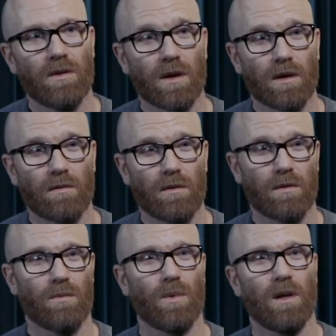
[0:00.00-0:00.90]
you have
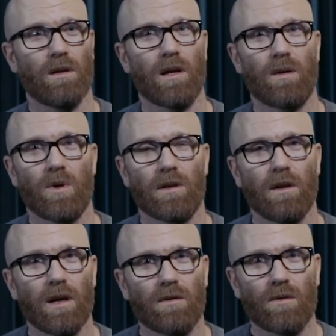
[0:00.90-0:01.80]
the well-calibrated
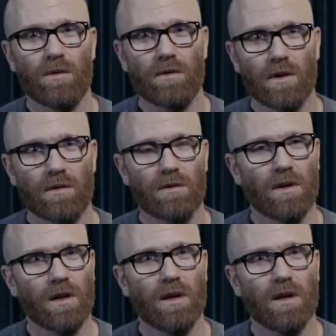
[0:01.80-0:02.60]
light sources.